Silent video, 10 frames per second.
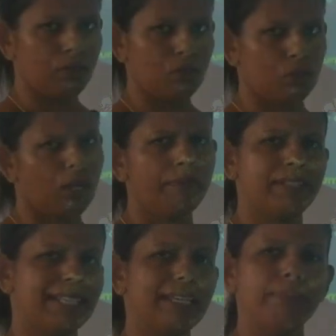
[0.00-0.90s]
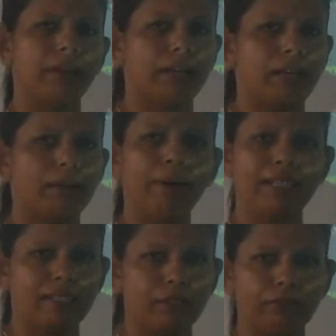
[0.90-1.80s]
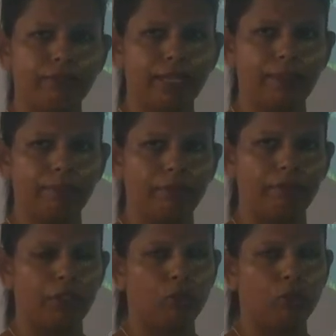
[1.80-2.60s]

So you have seen Bunsen flame.